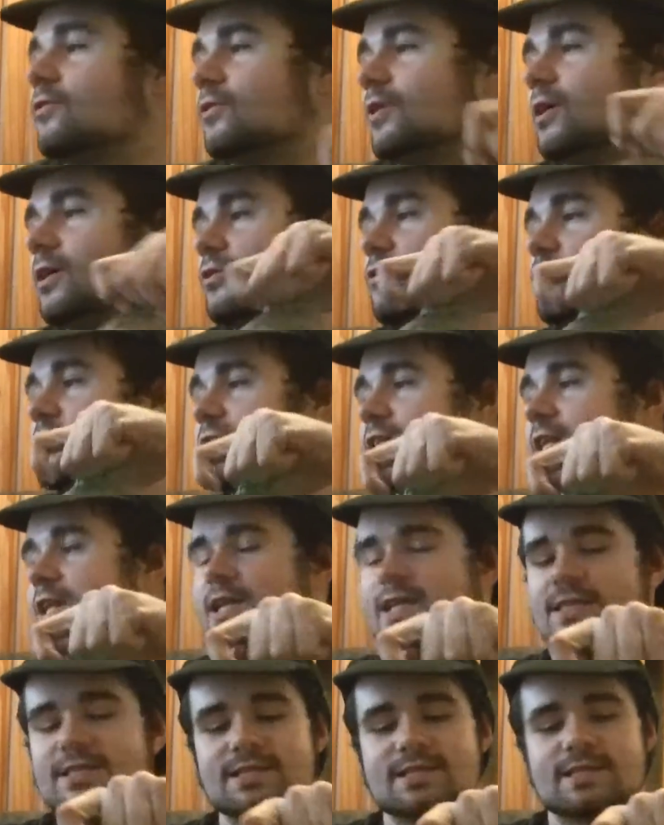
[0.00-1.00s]
Grey Goose
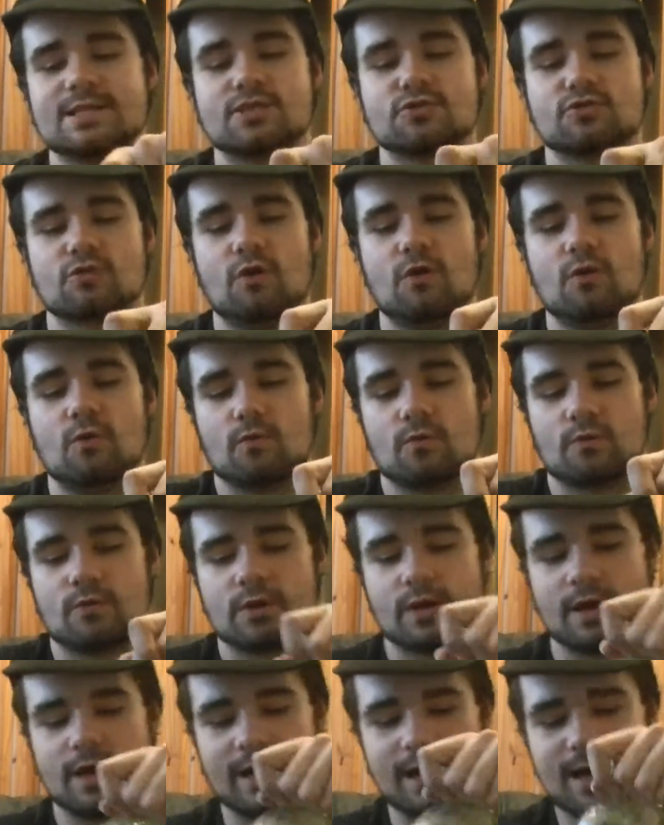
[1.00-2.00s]
Le Citron,
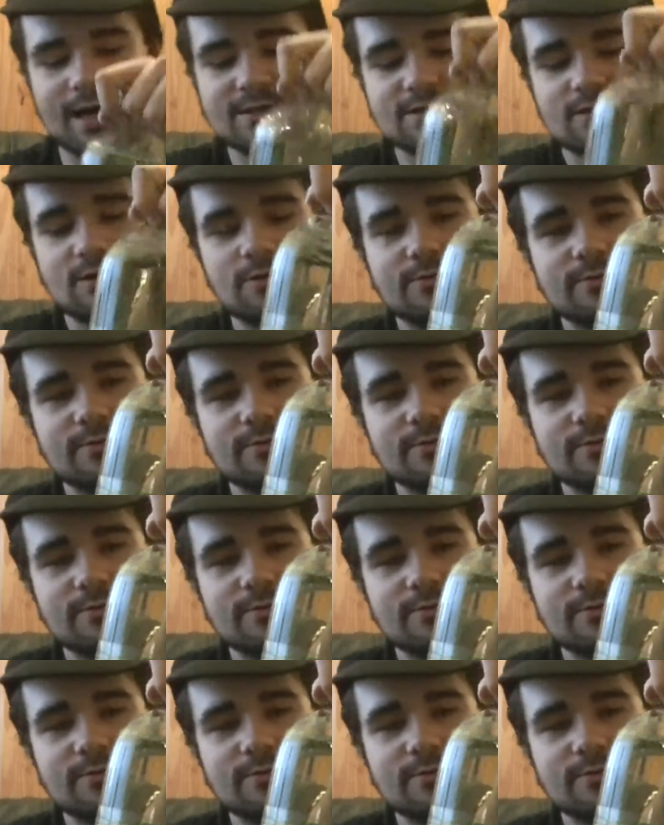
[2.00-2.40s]
and as